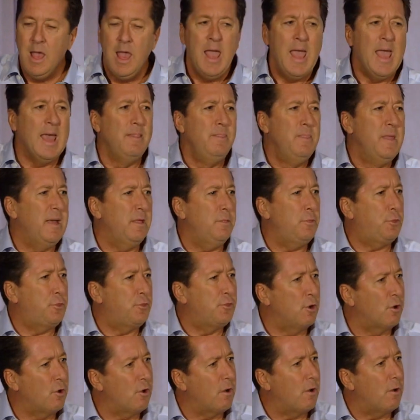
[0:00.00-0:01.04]
And then
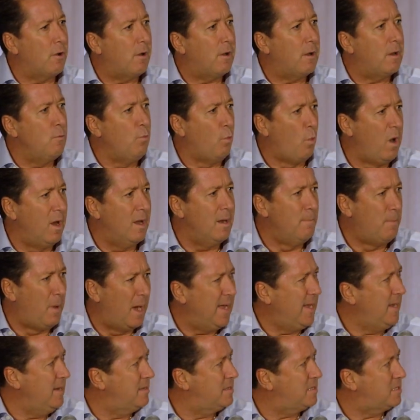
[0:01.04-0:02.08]
third, one
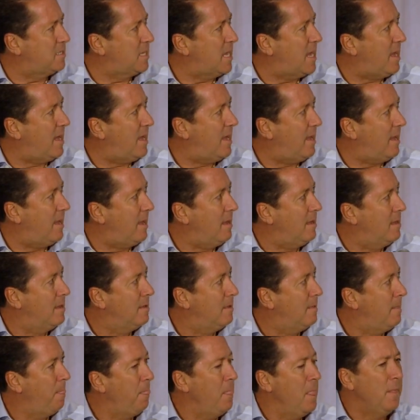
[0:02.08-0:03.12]
might say,
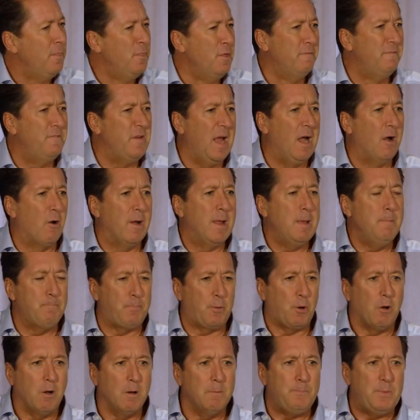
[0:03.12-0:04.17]
the very
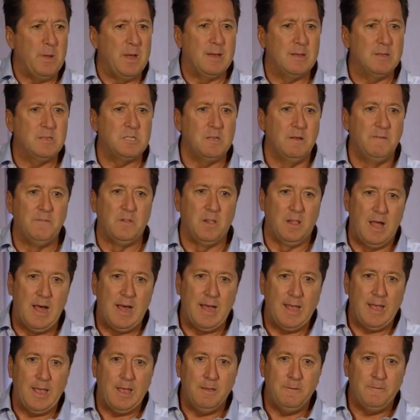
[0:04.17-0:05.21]
purpose of
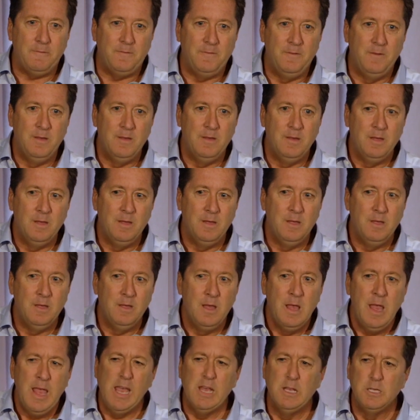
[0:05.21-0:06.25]
life
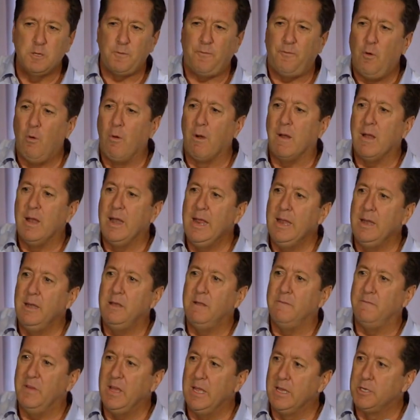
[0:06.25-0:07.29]
is for an
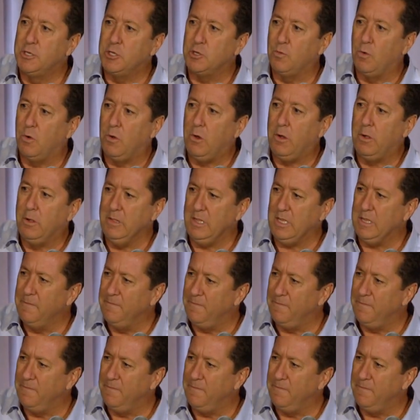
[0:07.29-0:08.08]
individual to